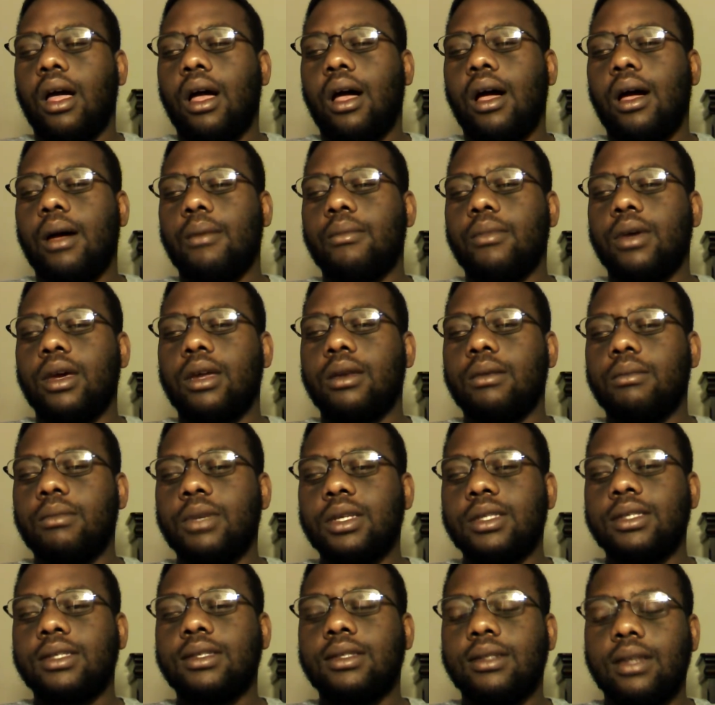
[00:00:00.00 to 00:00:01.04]
and
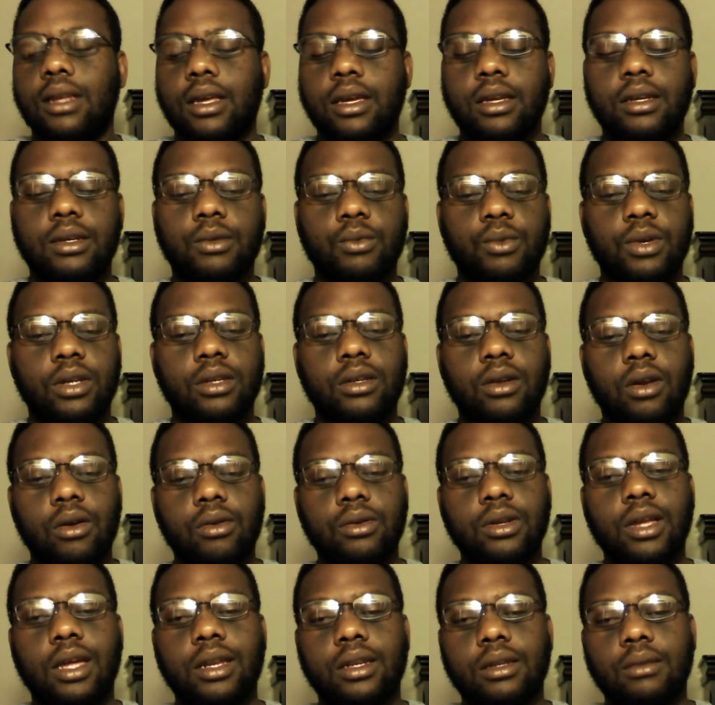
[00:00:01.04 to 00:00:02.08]
Mrs. Linde, we
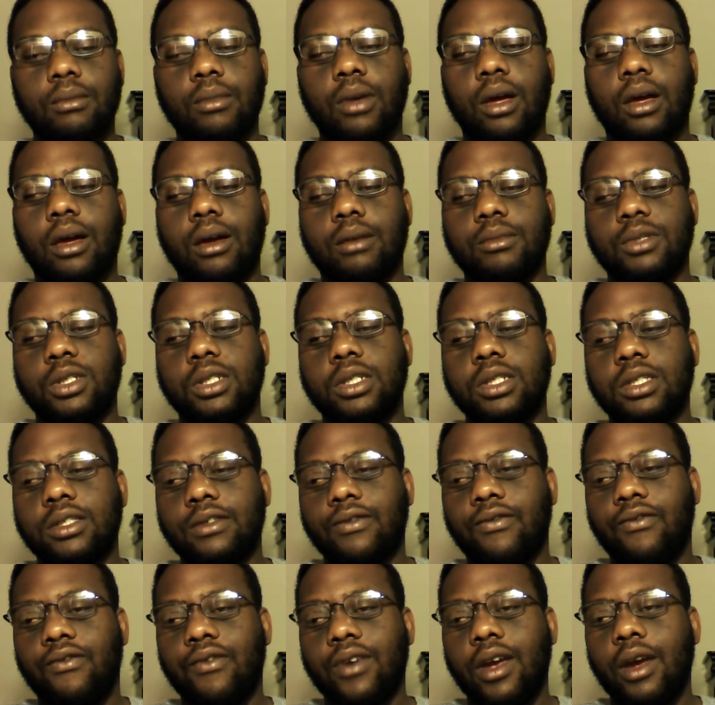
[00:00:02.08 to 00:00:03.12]
know that she's
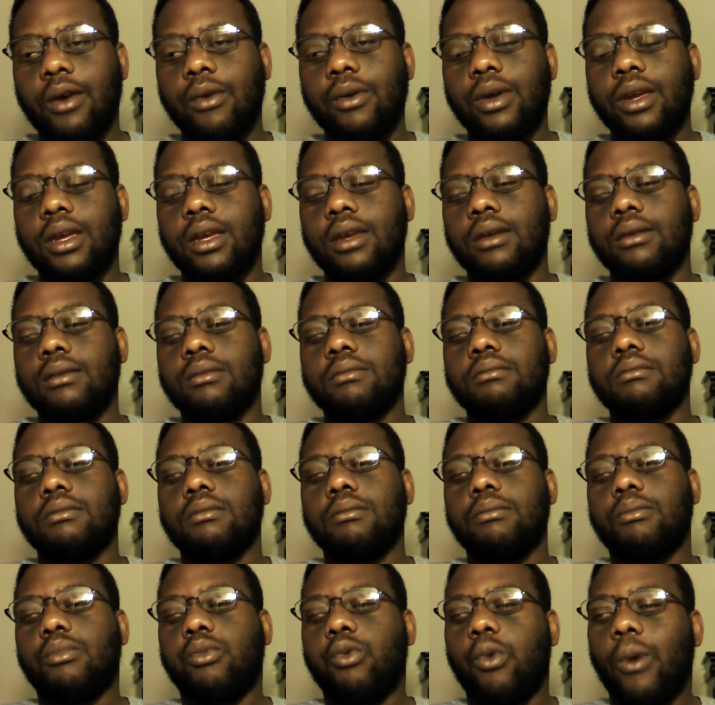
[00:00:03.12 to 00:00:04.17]
a very
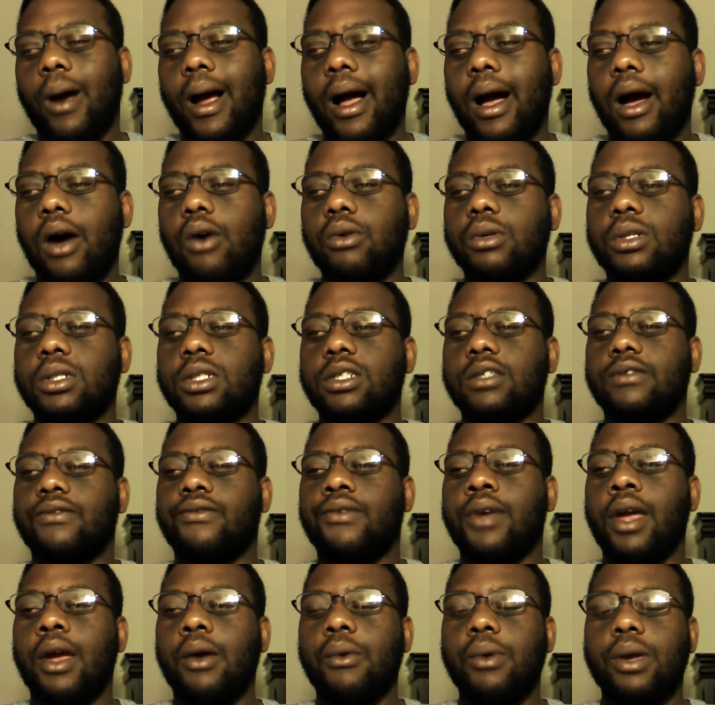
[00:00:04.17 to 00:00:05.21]
proud, she's
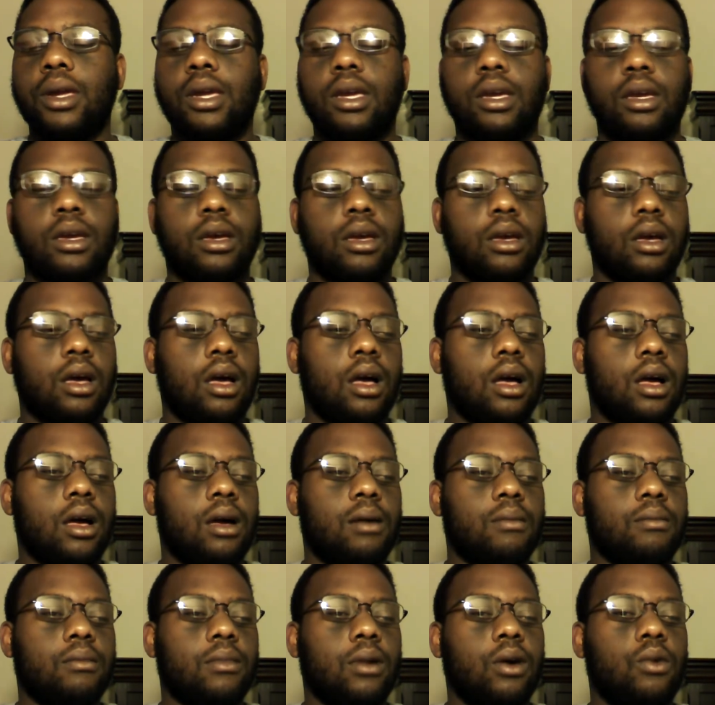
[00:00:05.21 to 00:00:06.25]
very
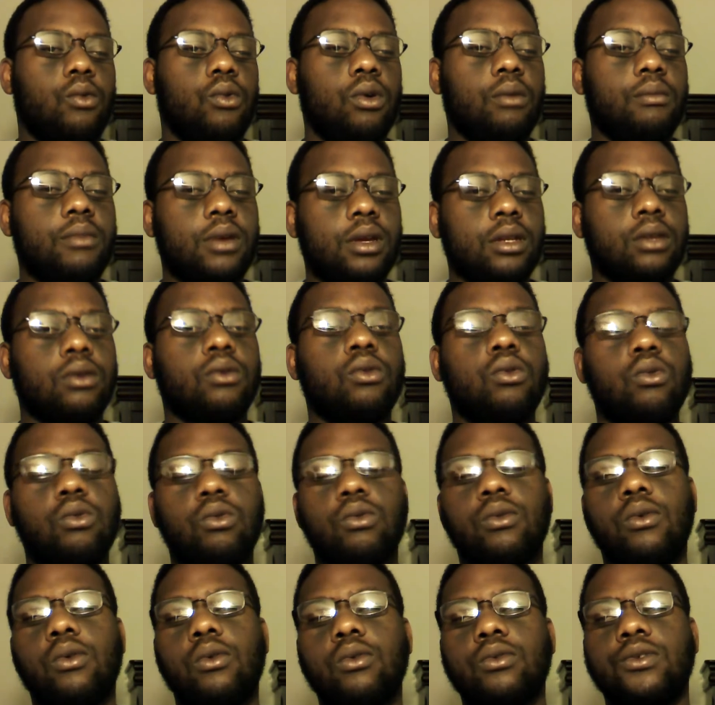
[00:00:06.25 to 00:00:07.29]
um, a woman
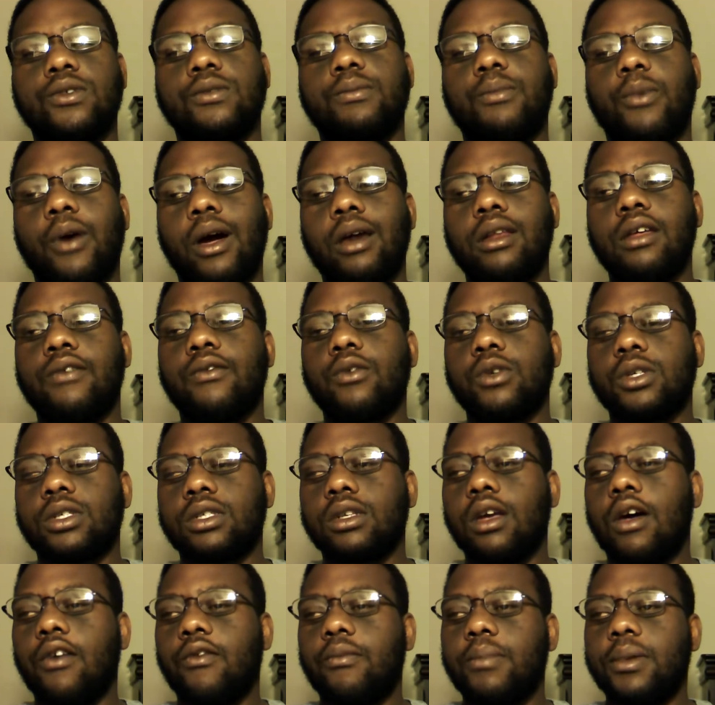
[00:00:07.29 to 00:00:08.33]
who who's proud of
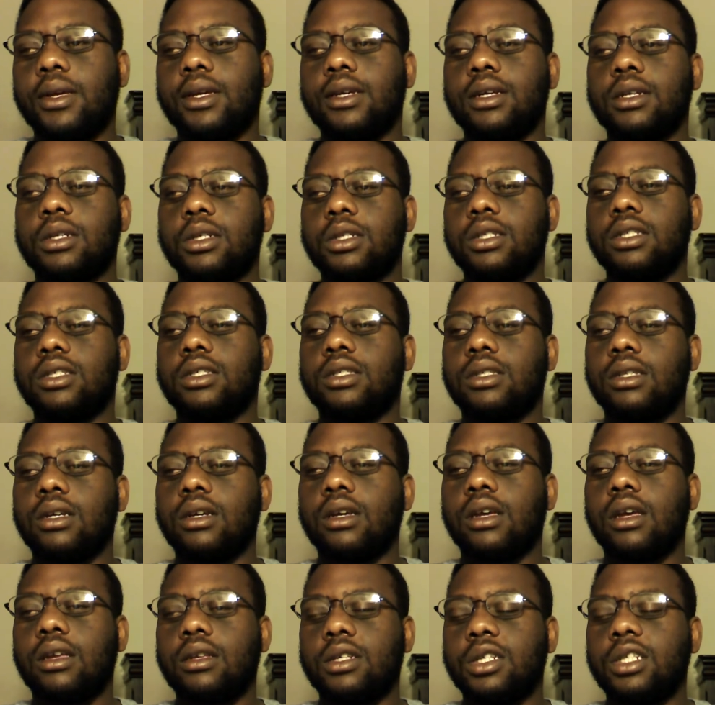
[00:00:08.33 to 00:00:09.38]
herself because she's
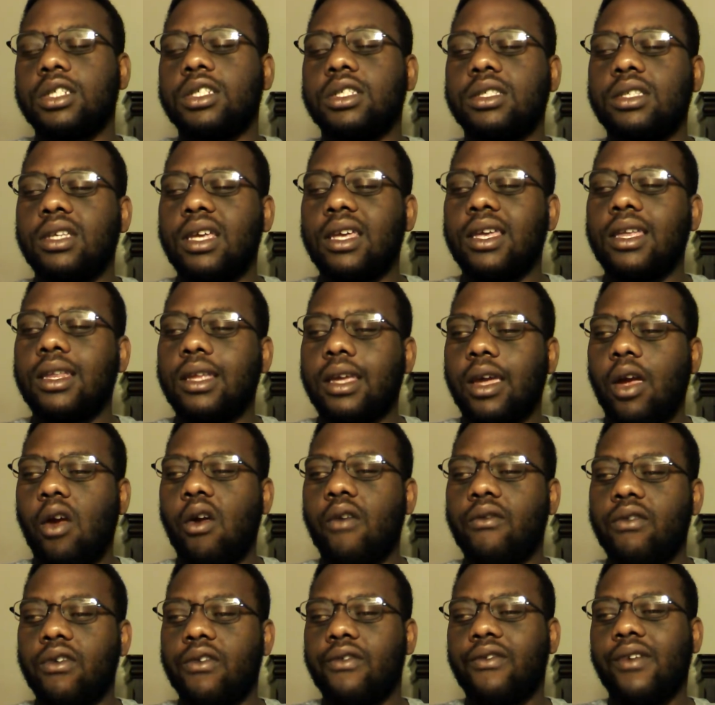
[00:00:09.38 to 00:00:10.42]
took she's taking
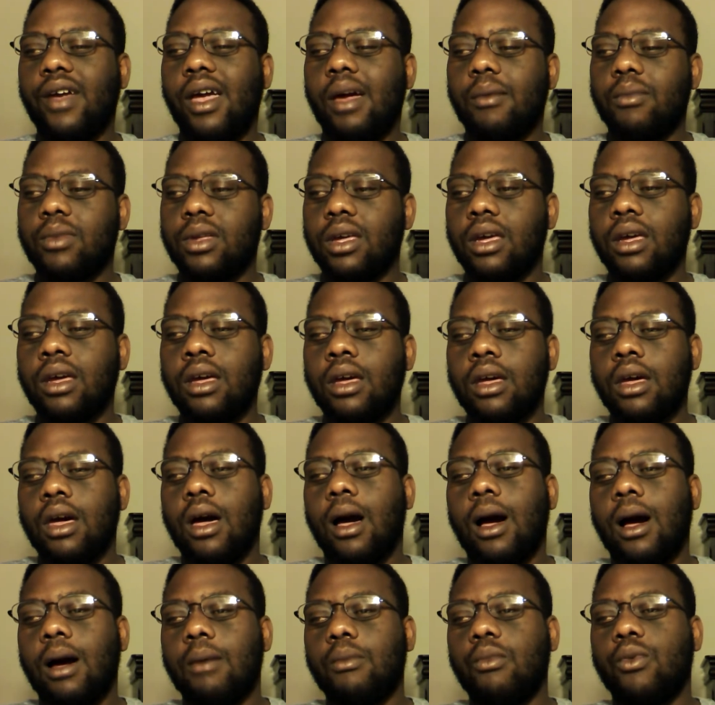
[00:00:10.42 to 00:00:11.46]
care of her family
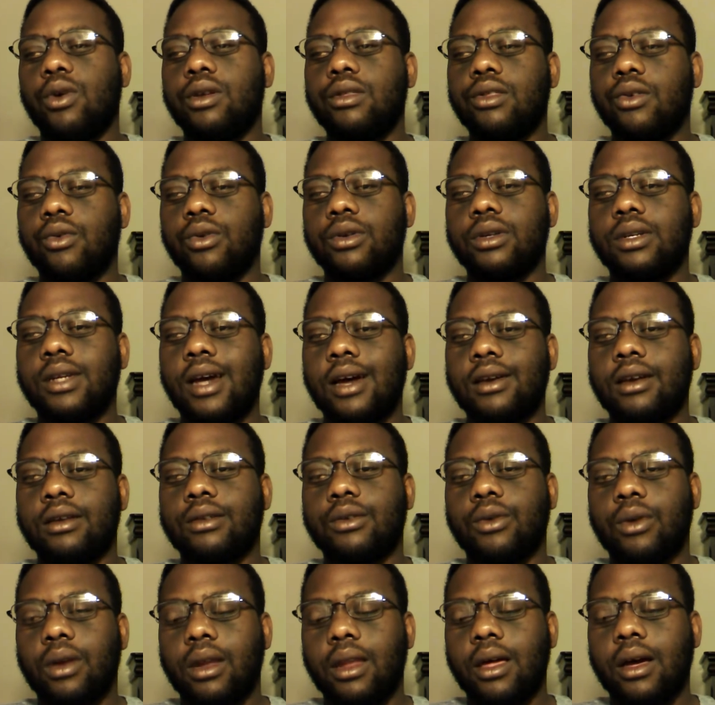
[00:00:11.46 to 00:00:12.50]
um, when they were down
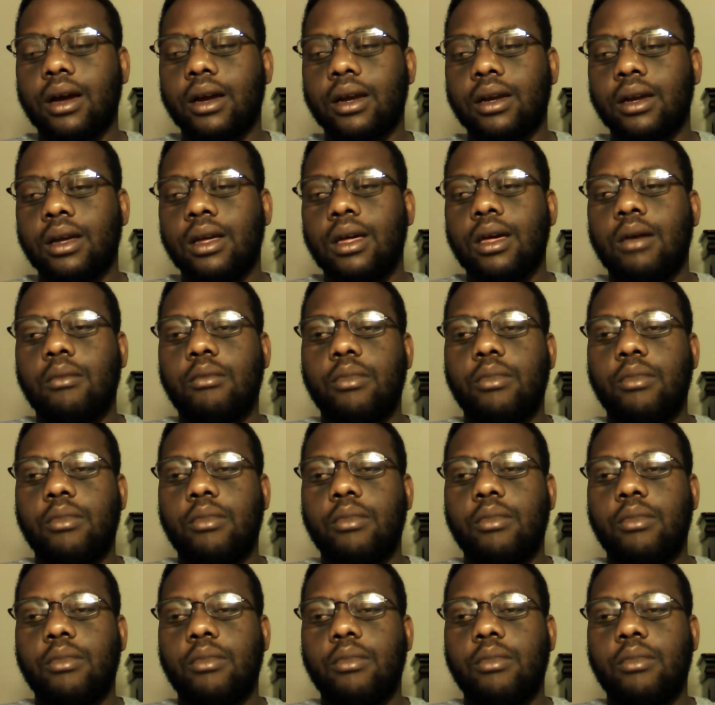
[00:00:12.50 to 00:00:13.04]
on their luck.